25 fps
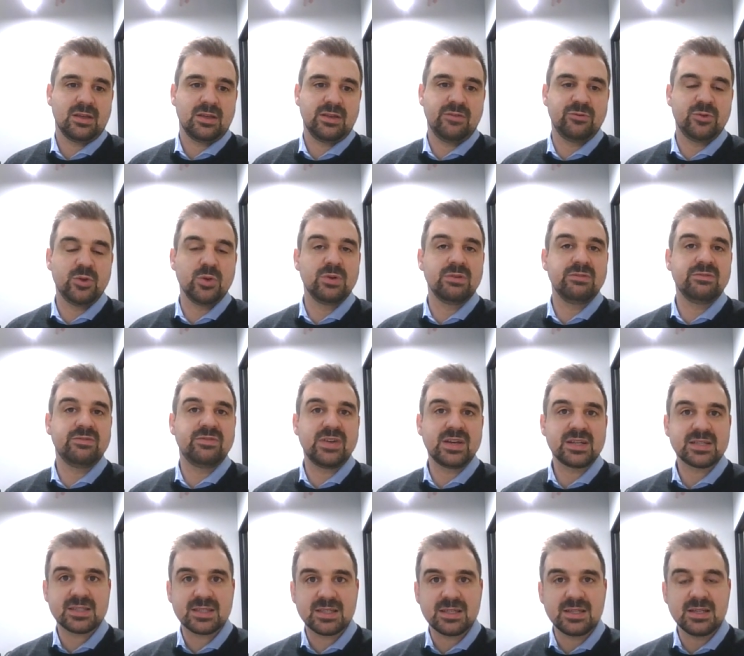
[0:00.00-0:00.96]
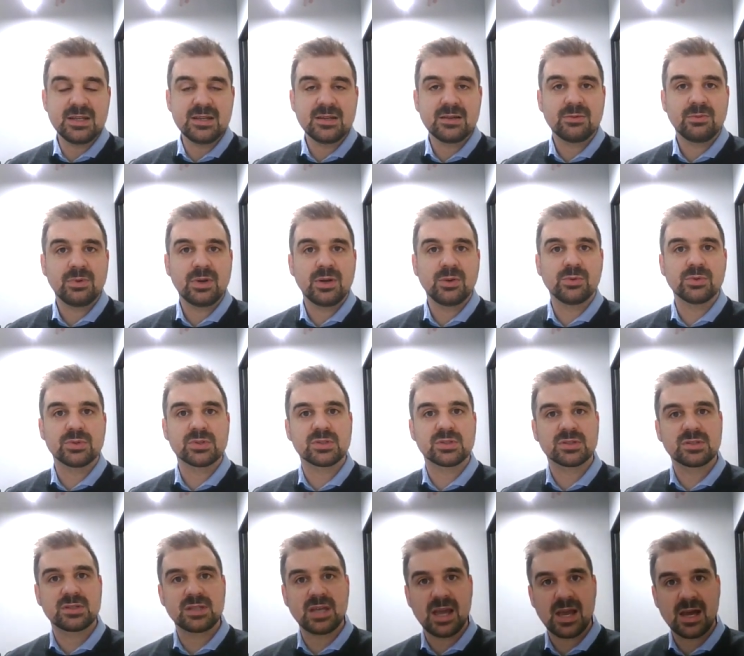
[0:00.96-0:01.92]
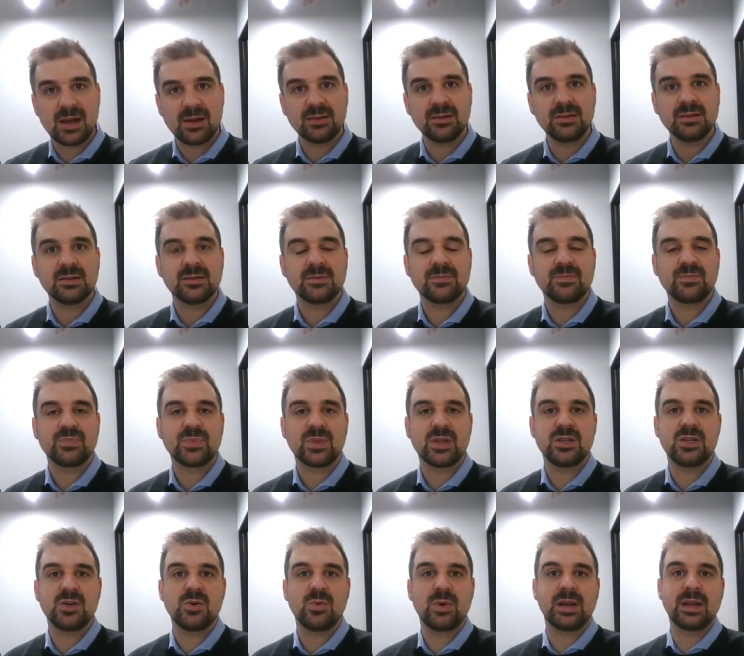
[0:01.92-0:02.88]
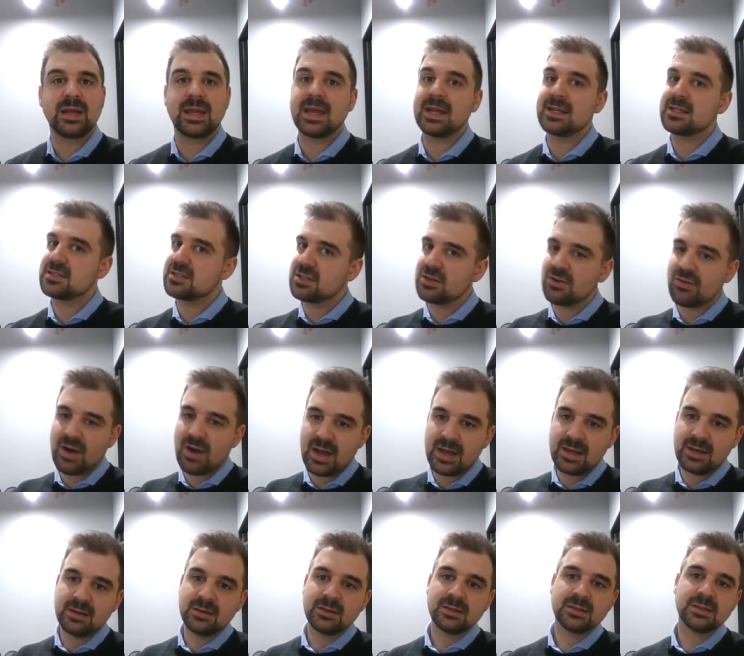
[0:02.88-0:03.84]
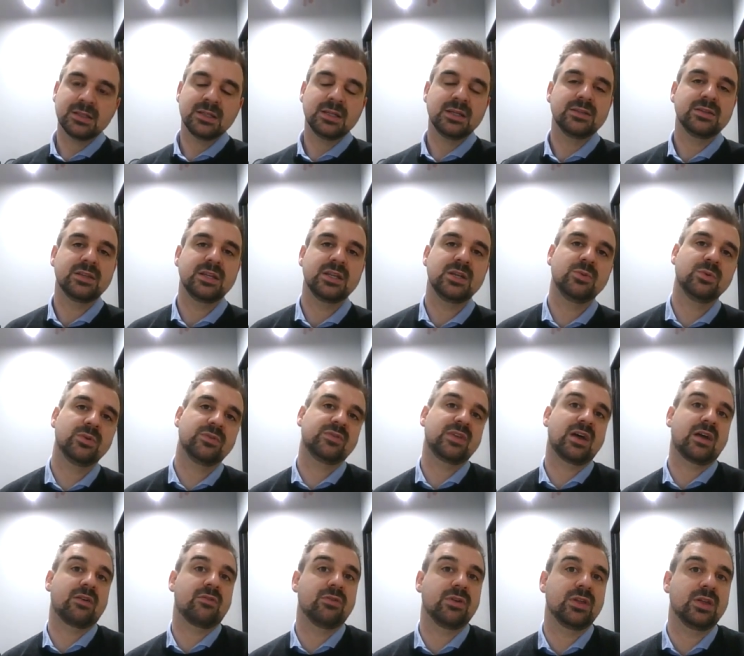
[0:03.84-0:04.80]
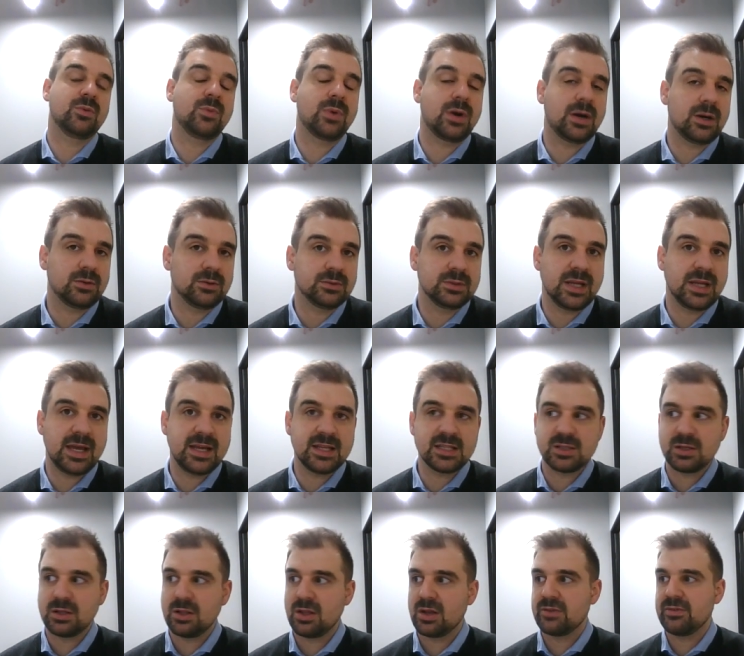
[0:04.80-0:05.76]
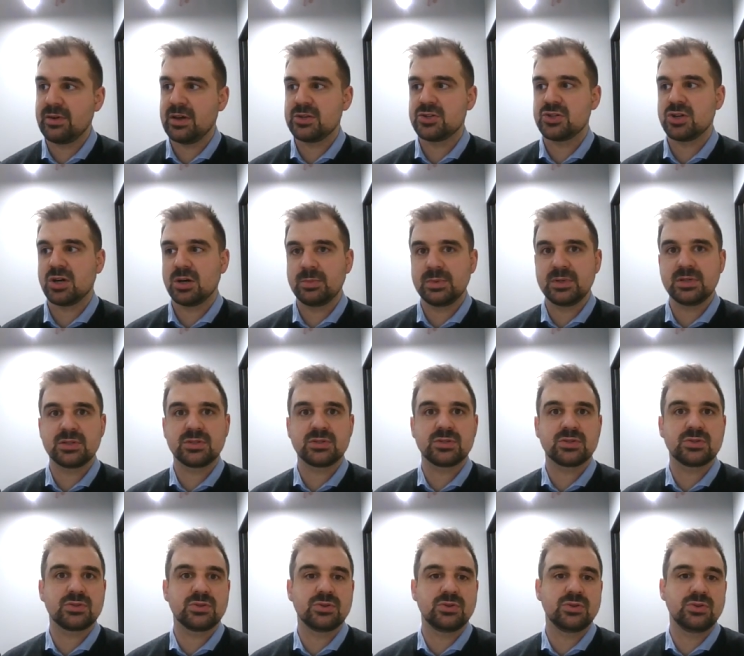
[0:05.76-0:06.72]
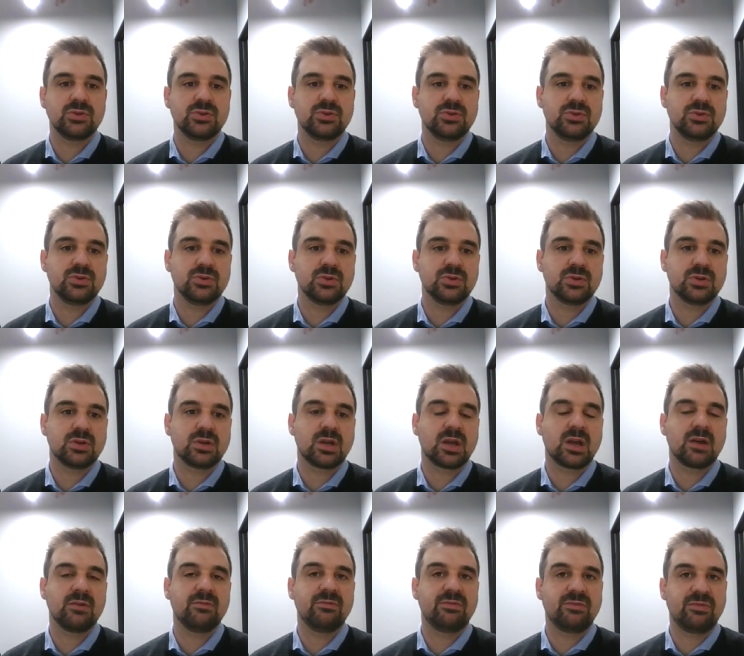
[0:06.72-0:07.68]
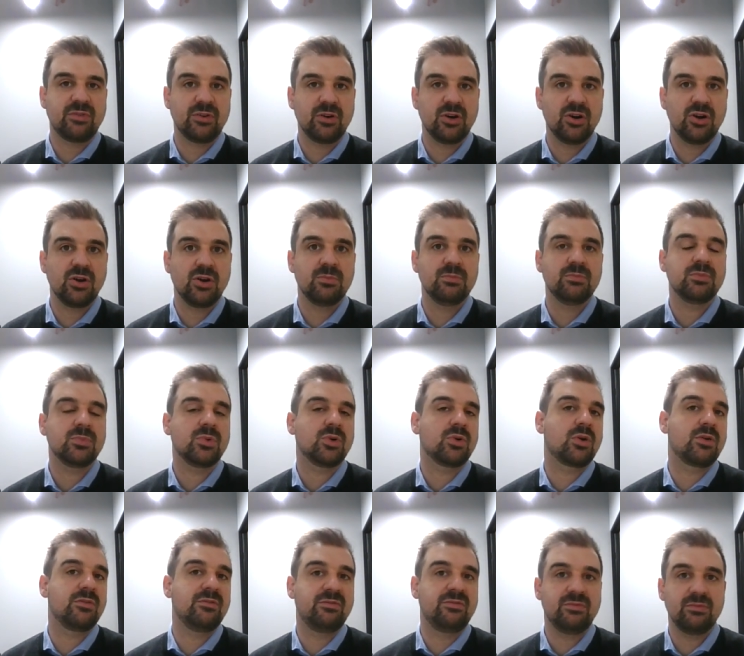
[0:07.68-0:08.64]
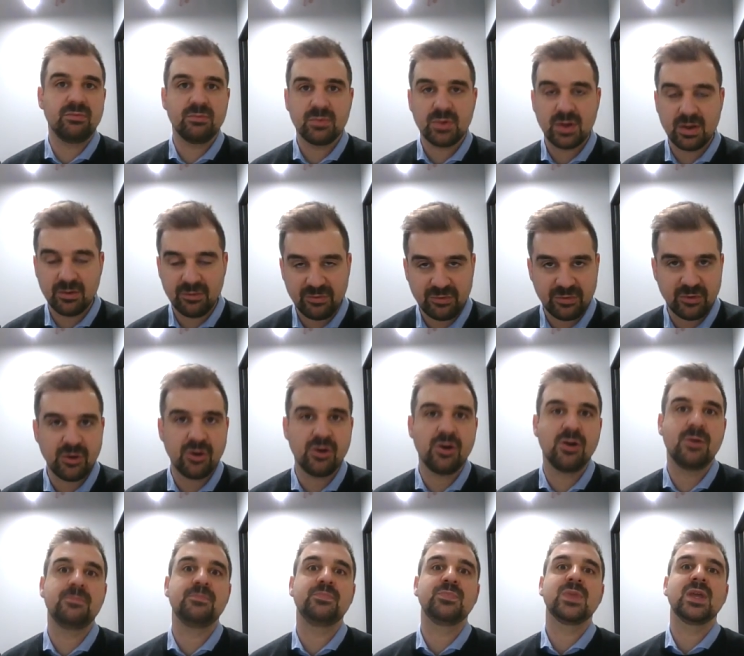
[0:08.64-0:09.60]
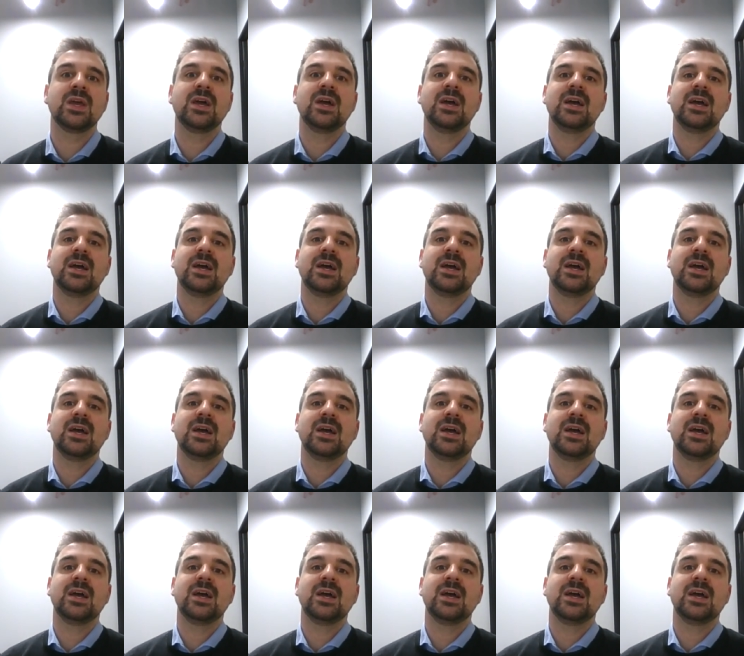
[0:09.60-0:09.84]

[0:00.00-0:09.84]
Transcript: if you invested when it was down and you went against the grain, then you would have done really well. And hence, a lot of our job is to confirm, com- confirm